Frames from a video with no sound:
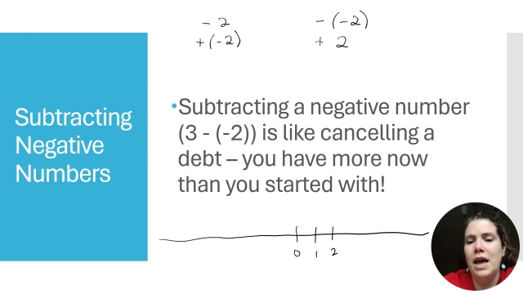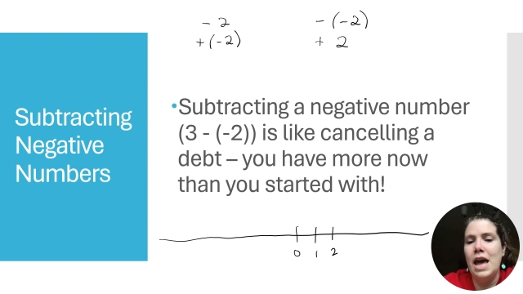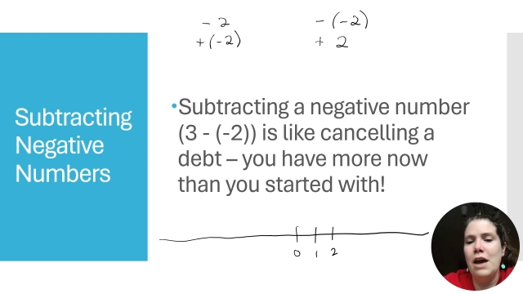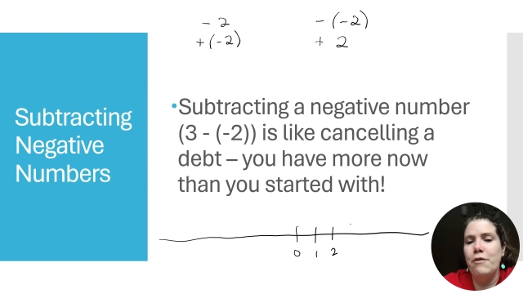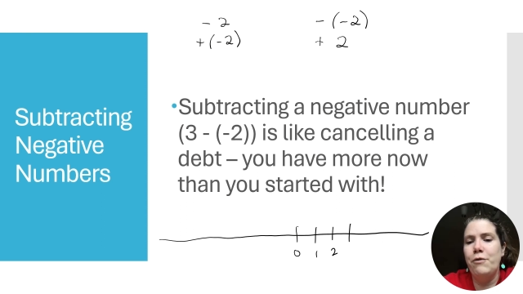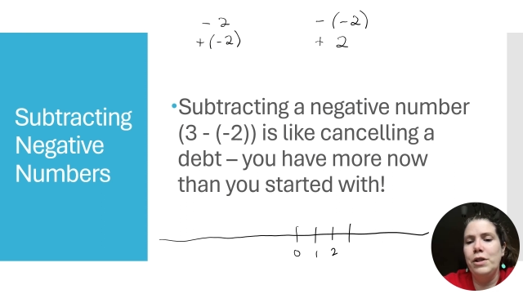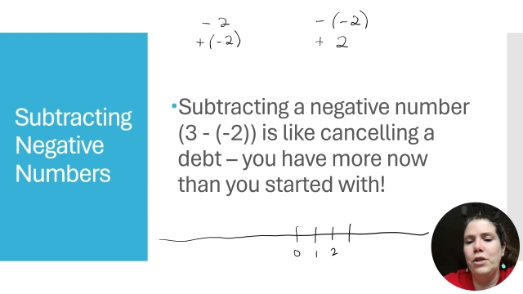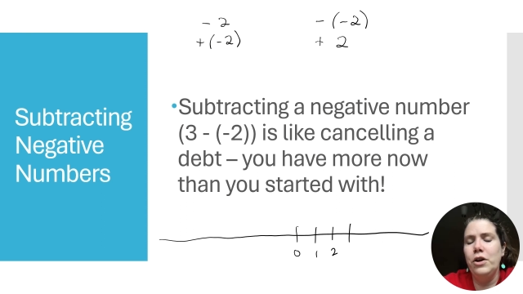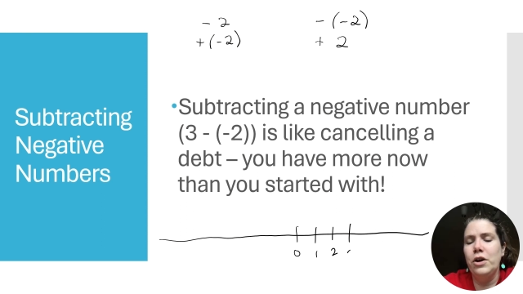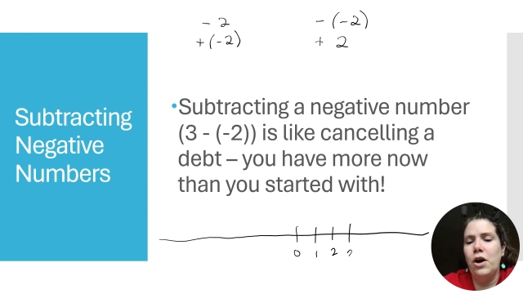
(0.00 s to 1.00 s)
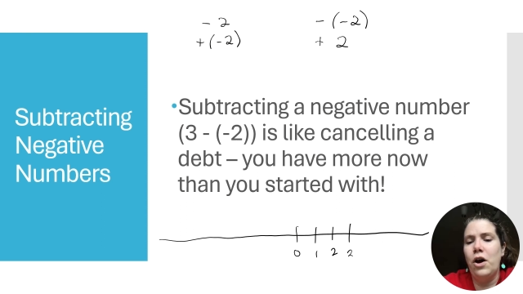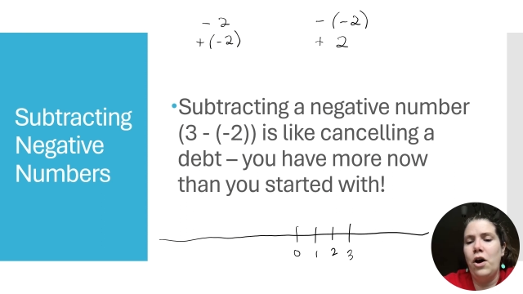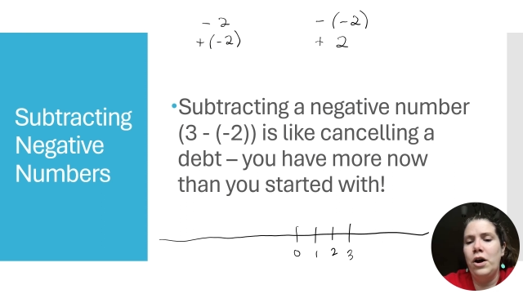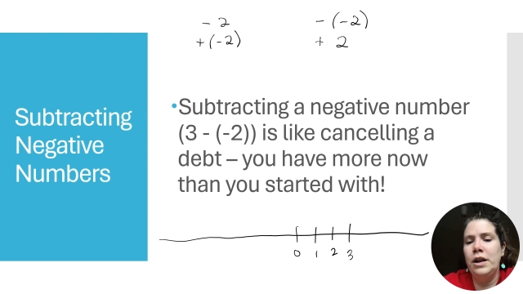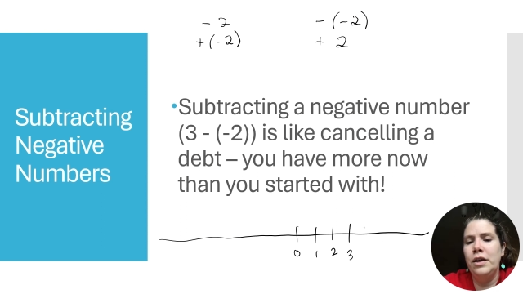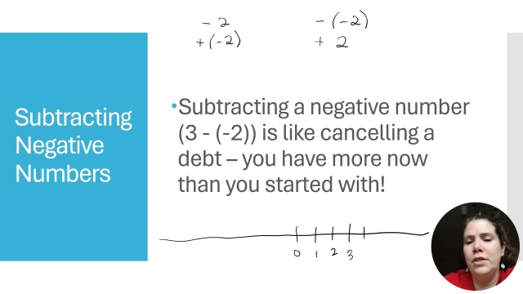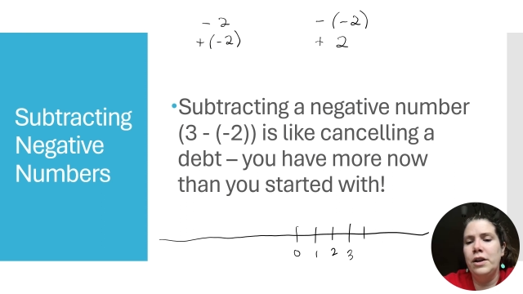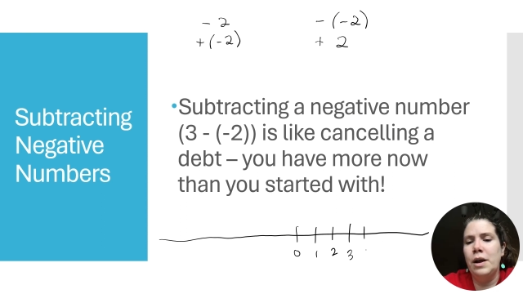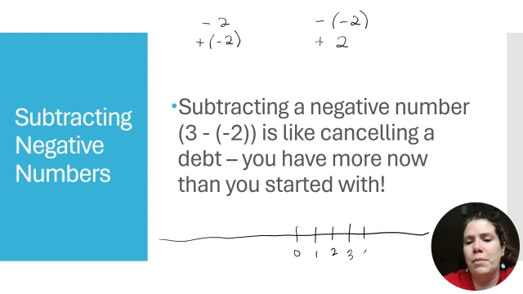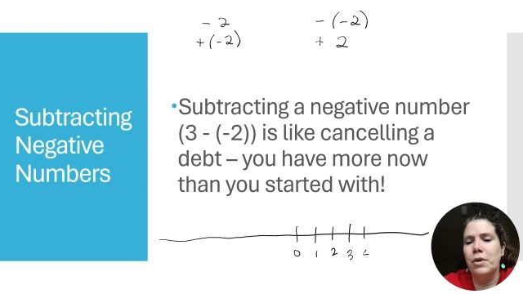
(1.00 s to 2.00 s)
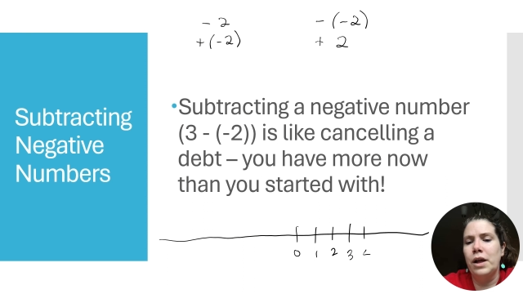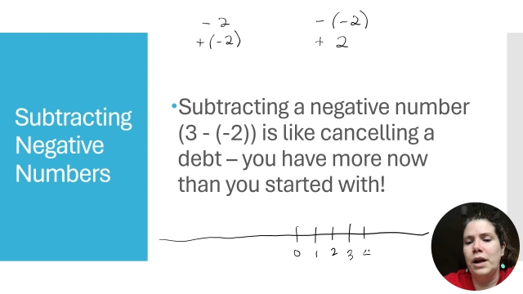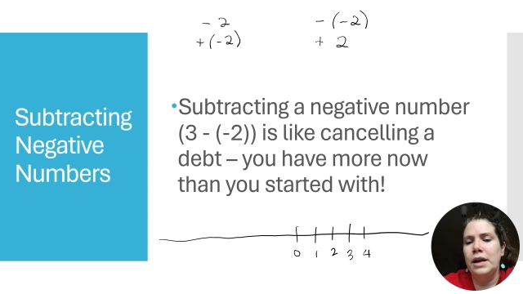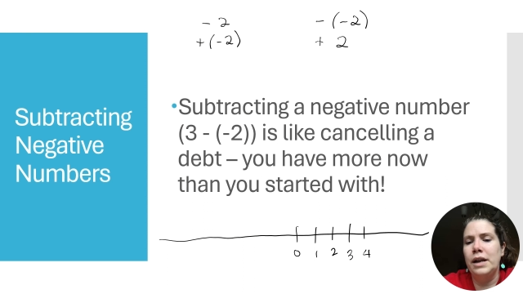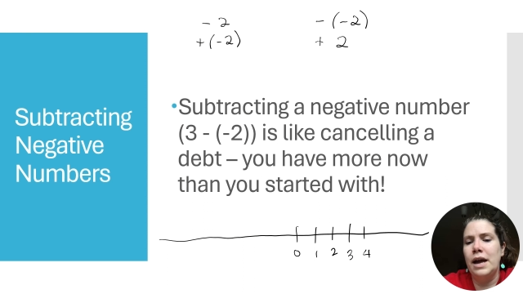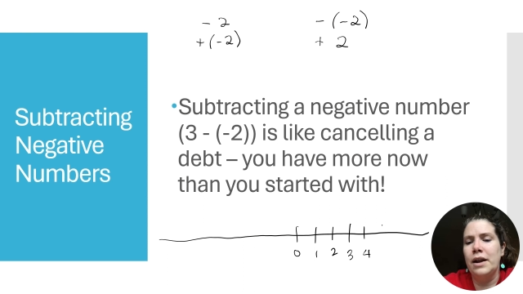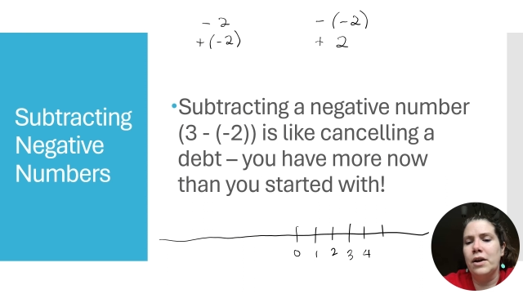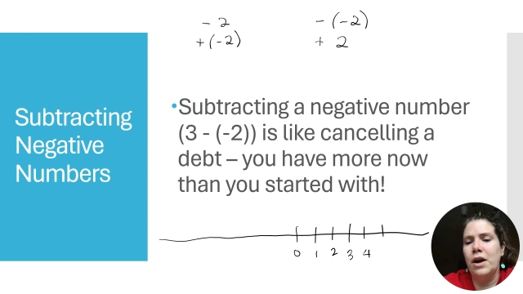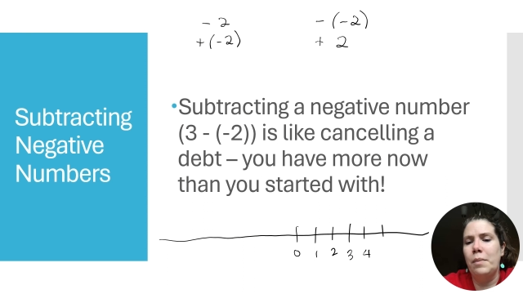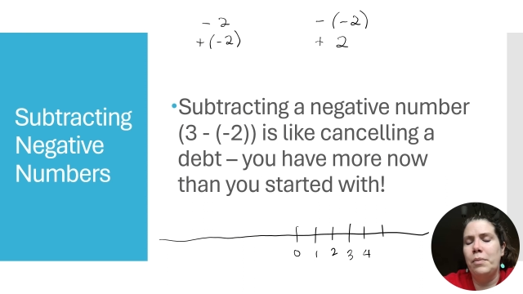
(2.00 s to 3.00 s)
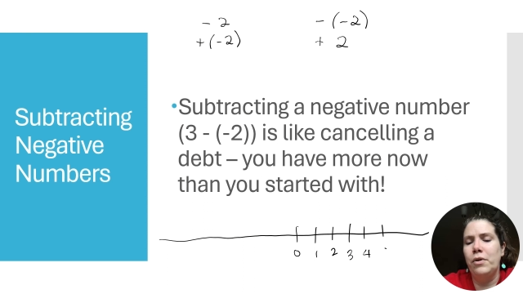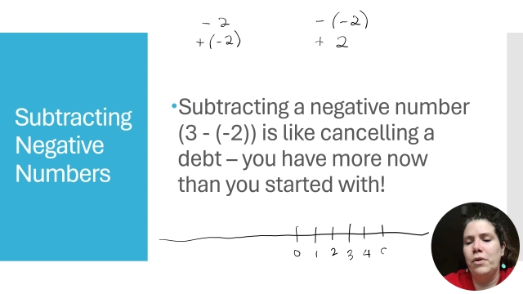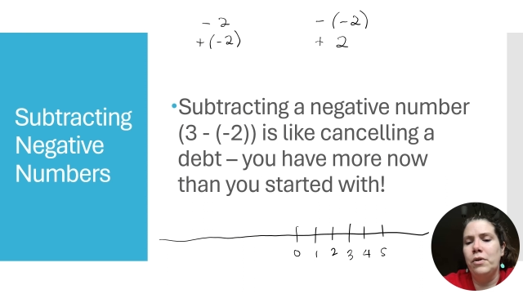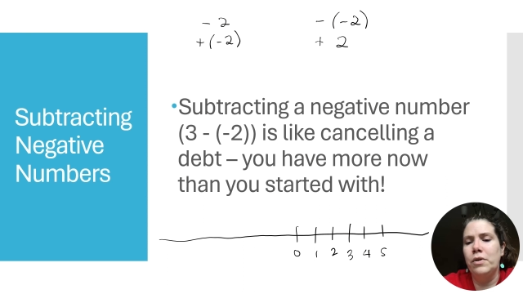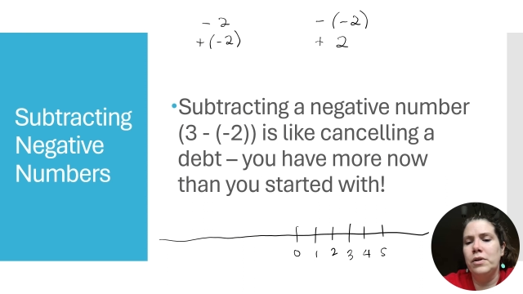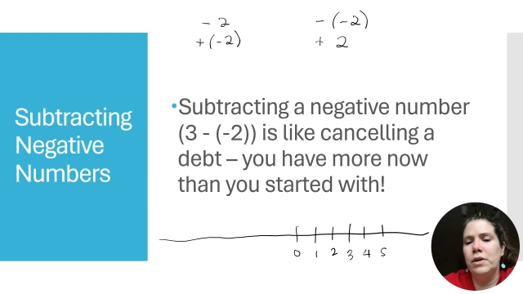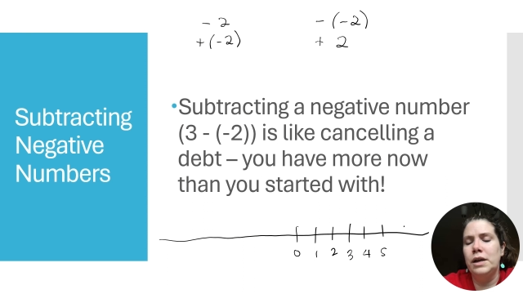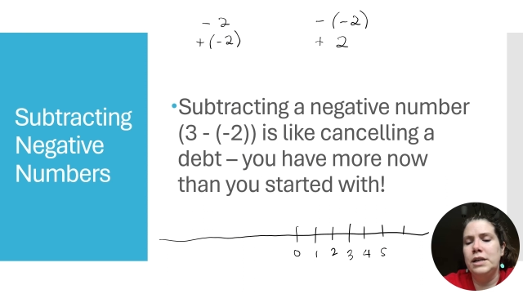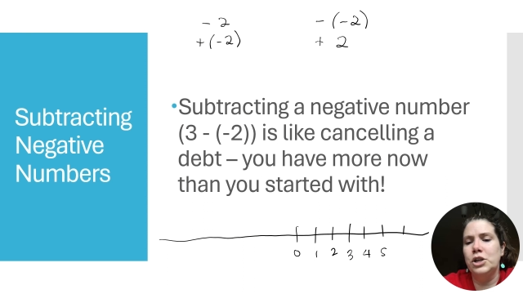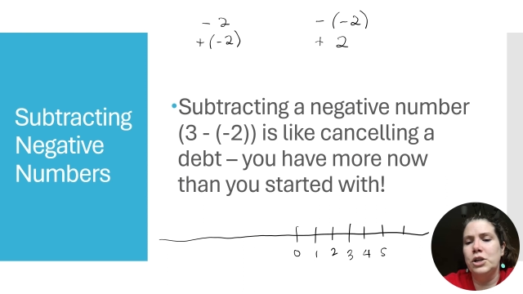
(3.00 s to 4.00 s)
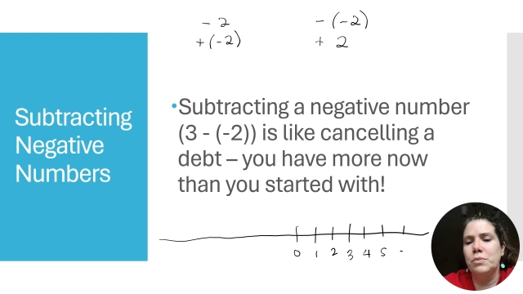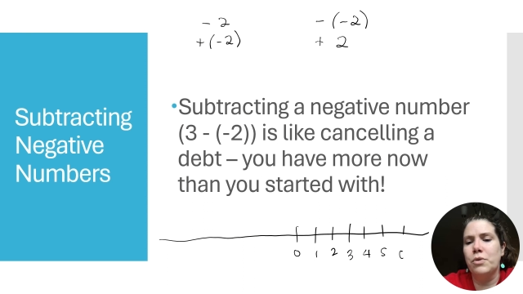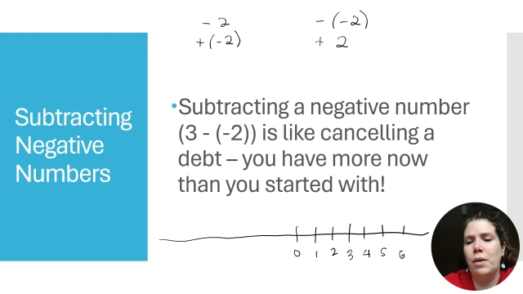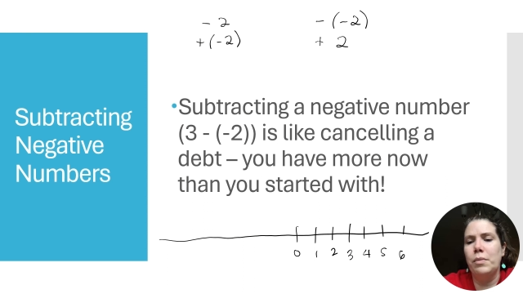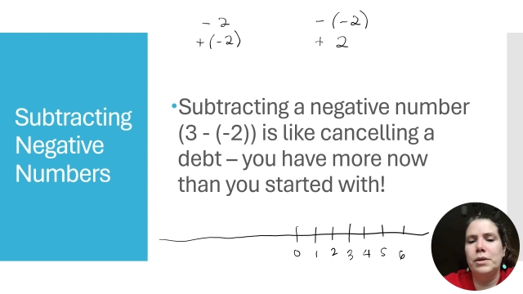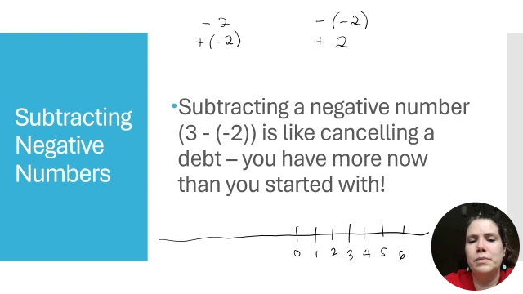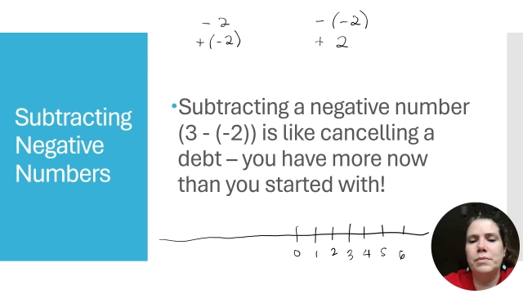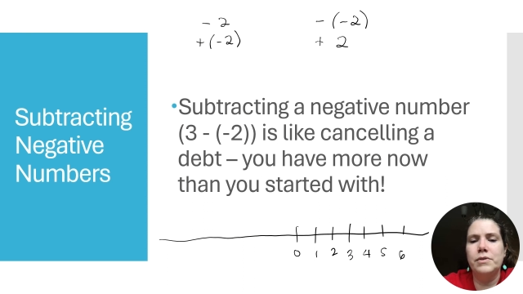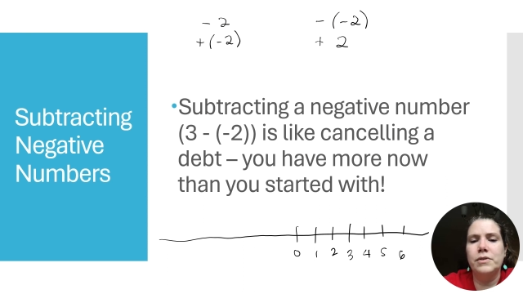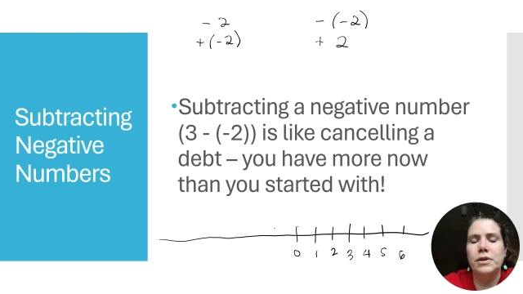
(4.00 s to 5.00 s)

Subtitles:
If we look on the number line at a couple addition problems,